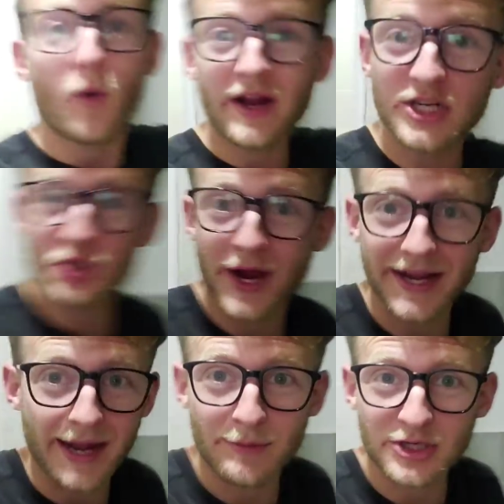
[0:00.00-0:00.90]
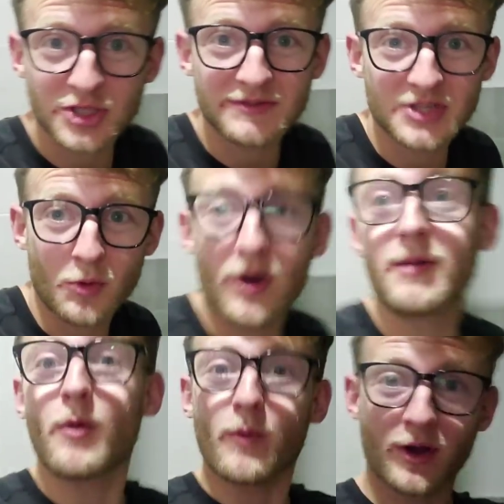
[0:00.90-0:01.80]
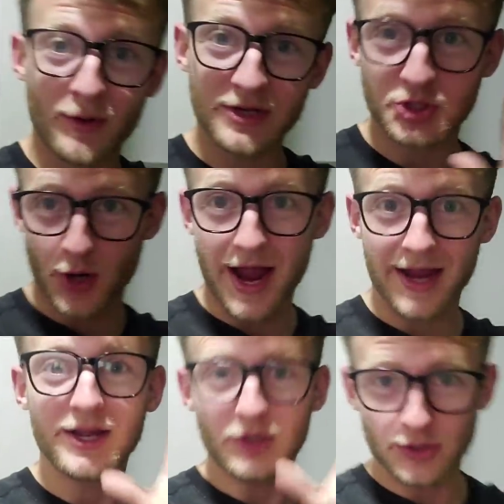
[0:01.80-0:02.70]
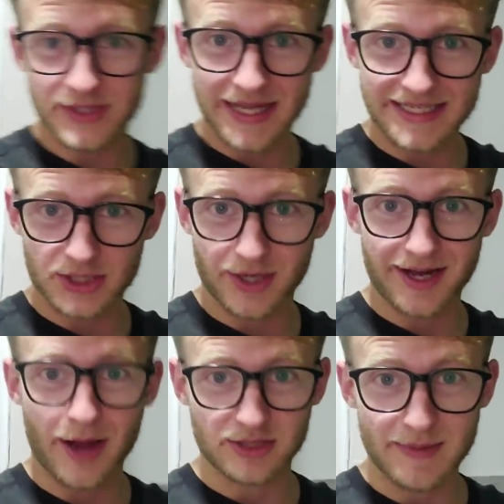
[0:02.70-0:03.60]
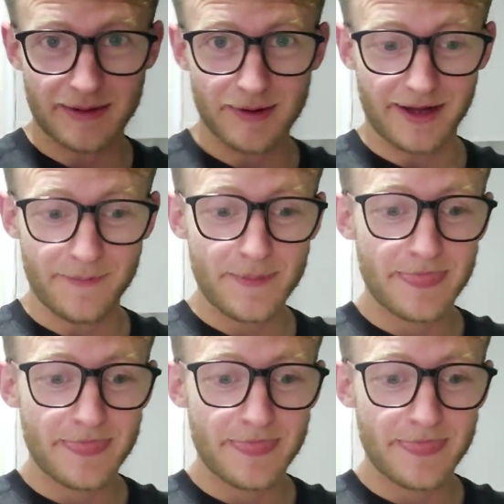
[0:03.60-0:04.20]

We're going to try it. I'm not sure if it's going to work, but we're going to try using that TikTok account to make money.